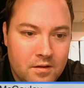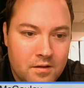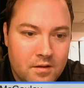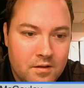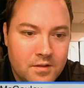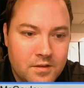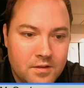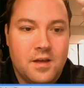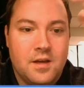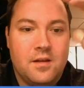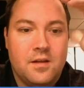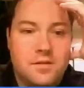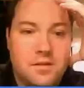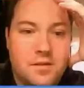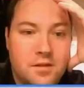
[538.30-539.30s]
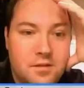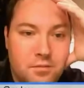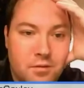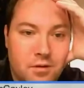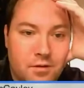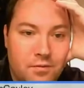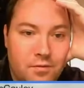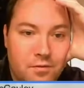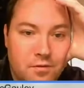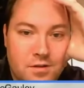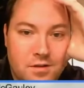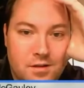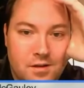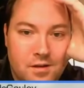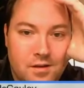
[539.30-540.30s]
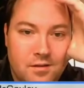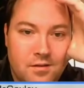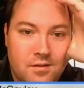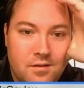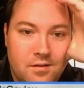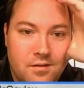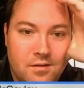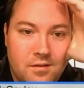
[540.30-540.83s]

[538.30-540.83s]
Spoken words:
Guardians of the Galaxy 2014.